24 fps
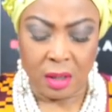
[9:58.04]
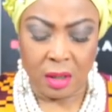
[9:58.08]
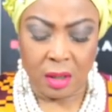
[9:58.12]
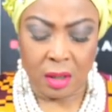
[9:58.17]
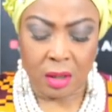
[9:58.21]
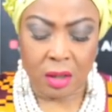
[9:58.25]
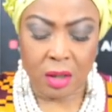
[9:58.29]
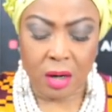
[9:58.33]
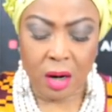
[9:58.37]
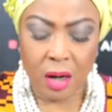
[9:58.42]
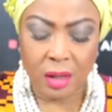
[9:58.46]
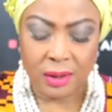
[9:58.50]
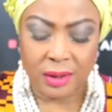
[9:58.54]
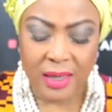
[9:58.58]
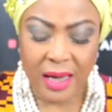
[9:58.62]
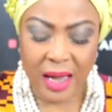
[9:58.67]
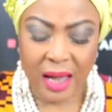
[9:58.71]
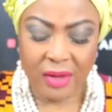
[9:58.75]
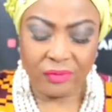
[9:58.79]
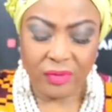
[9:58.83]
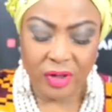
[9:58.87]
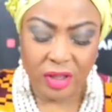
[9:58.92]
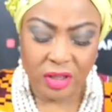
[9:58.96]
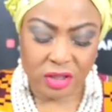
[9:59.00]
God
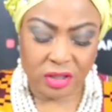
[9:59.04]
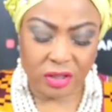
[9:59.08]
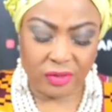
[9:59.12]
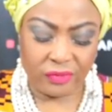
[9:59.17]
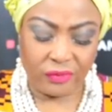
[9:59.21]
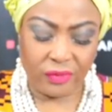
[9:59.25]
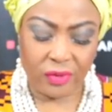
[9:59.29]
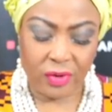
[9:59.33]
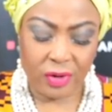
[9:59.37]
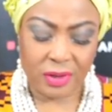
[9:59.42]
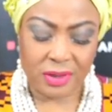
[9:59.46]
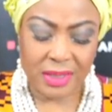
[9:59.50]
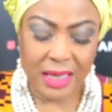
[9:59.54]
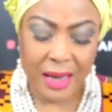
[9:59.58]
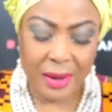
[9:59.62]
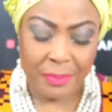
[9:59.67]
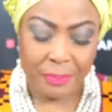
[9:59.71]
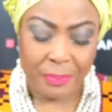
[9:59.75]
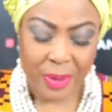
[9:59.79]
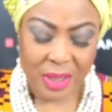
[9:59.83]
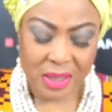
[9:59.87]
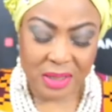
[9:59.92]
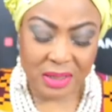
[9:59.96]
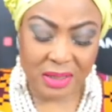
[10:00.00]
gave each of us a
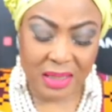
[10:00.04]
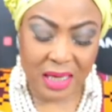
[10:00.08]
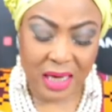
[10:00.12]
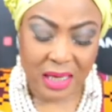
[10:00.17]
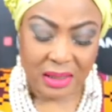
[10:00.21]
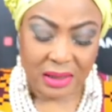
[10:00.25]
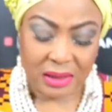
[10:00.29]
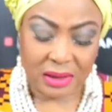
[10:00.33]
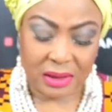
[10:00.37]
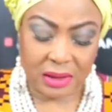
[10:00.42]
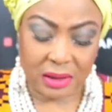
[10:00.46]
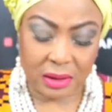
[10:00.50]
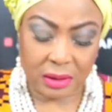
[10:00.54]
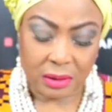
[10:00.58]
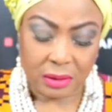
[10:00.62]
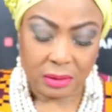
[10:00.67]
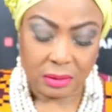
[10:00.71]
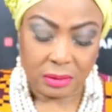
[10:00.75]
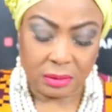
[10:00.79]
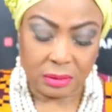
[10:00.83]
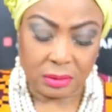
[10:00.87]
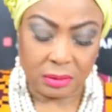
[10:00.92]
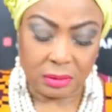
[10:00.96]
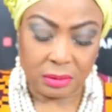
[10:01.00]
personality.
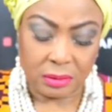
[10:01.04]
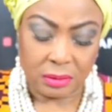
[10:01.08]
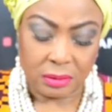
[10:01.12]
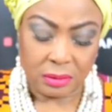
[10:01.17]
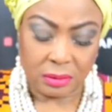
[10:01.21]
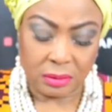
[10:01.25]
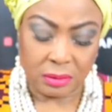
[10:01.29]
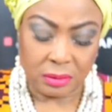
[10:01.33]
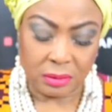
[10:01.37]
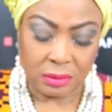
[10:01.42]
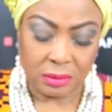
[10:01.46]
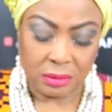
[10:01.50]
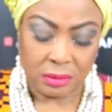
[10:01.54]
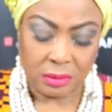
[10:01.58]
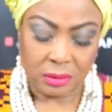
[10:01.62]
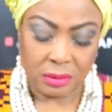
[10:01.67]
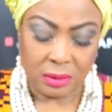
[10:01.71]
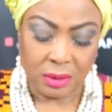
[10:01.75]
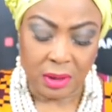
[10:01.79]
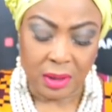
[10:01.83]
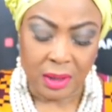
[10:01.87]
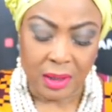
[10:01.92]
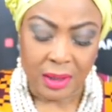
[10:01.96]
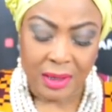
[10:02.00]

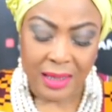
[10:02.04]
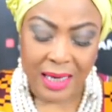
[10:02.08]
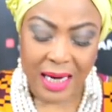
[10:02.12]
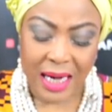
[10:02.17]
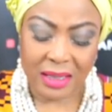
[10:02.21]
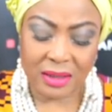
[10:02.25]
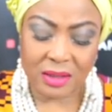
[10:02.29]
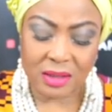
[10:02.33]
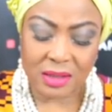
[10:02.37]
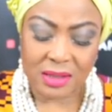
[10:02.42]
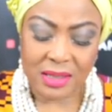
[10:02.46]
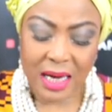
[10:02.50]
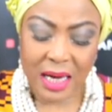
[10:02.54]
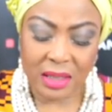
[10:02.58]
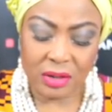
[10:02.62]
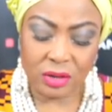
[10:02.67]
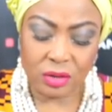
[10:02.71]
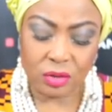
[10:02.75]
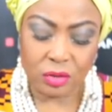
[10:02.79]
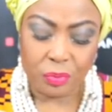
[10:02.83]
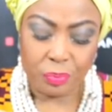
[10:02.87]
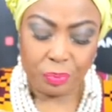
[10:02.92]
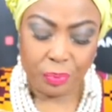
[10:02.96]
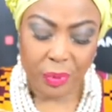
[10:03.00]
Let us learn
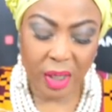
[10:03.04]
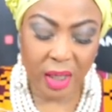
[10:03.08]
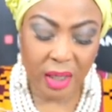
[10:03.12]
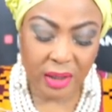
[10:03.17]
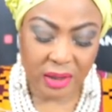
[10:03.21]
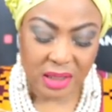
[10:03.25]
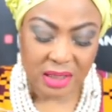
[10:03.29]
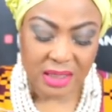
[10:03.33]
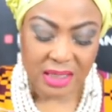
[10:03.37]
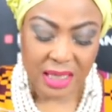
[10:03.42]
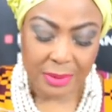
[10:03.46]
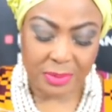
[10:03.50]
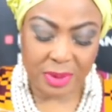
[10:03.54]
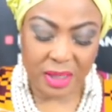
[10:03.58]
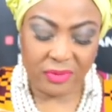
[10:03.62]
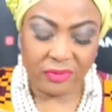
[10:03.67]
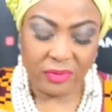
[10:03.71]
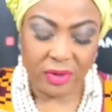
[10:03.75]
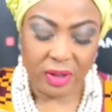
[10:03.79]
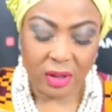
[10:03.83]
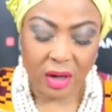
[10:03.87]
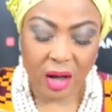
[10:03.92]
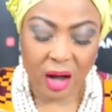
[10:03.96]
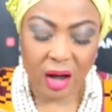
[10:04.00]
to be receptive
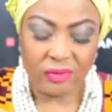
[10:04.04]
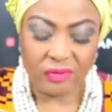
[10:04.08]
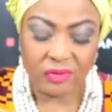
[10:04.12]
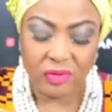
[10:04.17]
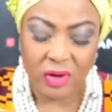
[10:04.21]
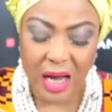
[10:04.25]
enough to